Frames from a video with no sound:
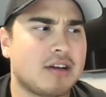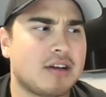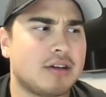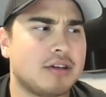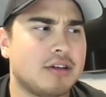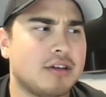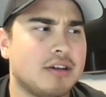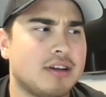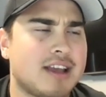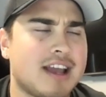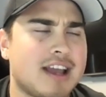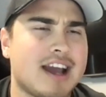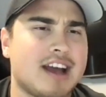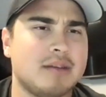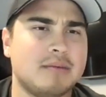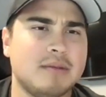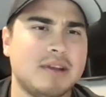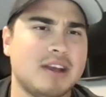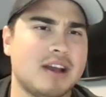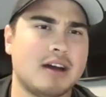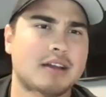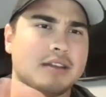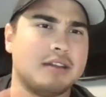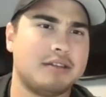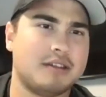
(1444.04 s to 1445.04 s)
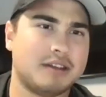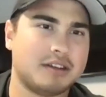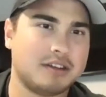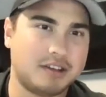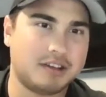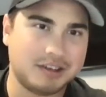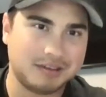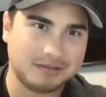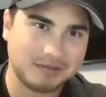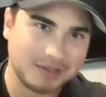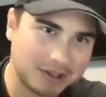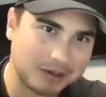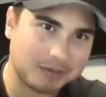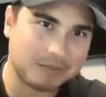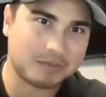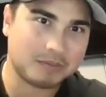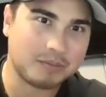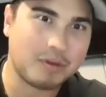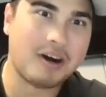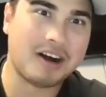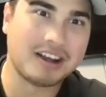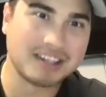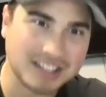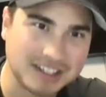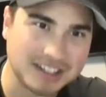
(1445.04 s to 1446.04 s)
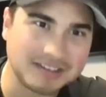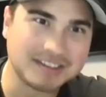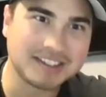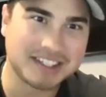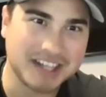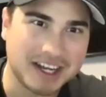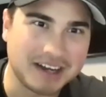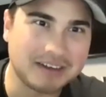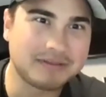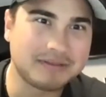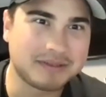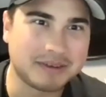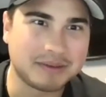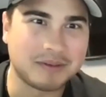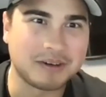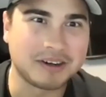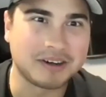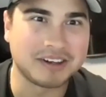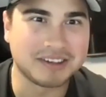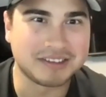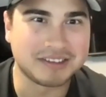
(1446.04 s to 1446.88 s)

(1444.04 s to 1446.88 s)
on our academy other than, positive stuff from our